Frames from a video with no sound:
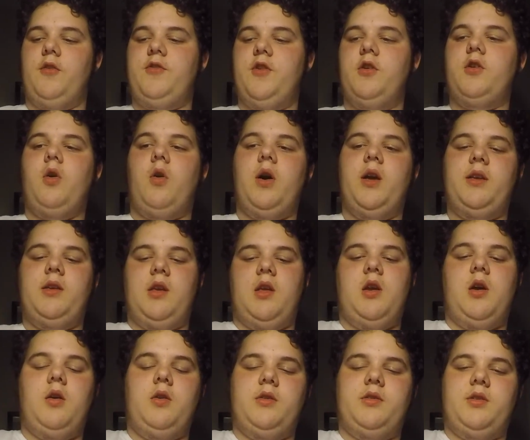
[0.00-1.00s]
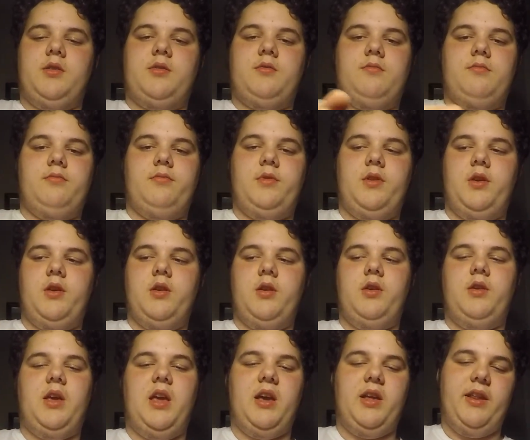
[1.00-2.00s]
So if you're going, you know, and just,
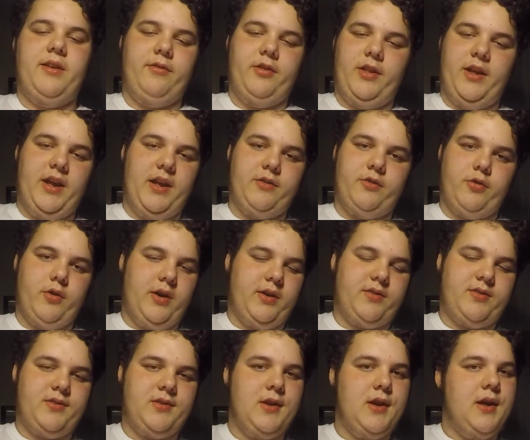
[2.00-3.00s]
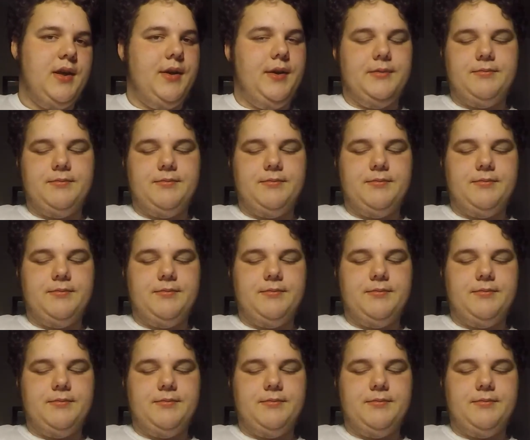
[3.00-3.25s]
you can't even land tricks,